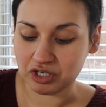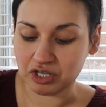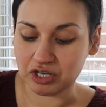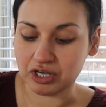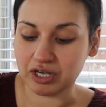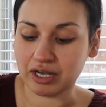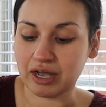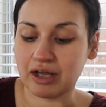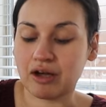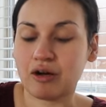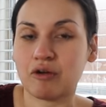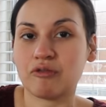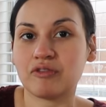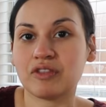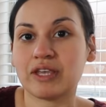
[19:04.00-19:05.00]
cook.
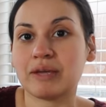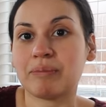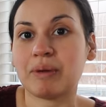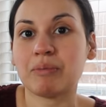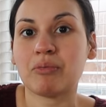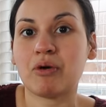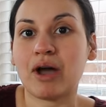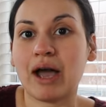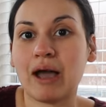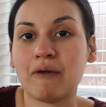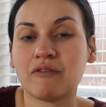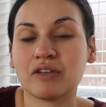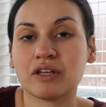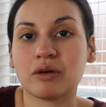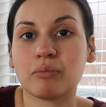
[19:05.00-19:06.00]
Hopefully people
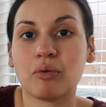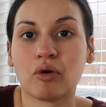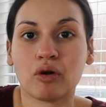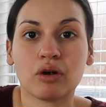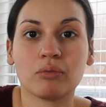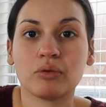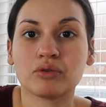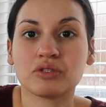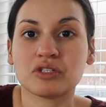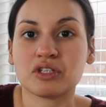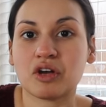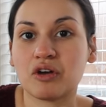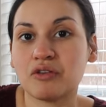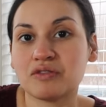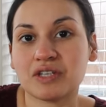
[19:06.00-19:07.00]
have little portable
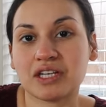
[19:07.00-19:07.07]
stoves